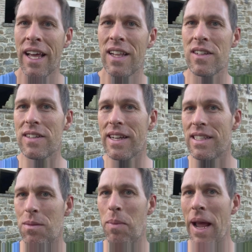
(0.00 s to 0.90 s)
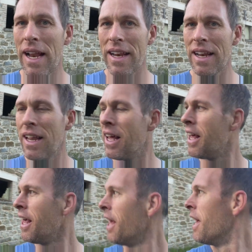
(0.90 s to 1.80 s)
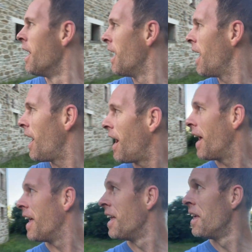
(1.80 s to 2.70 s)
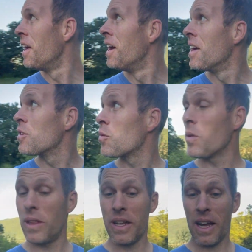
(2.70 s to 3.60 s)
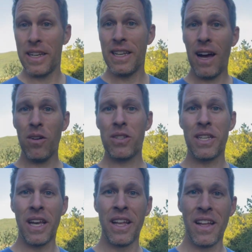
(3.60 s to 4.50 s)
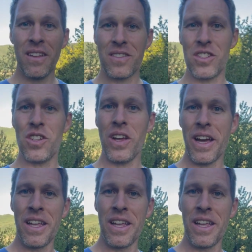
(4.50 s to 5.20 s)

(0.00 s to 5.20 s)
It looks like it's abandoned. Uh, it's a really nice house. i want to show you.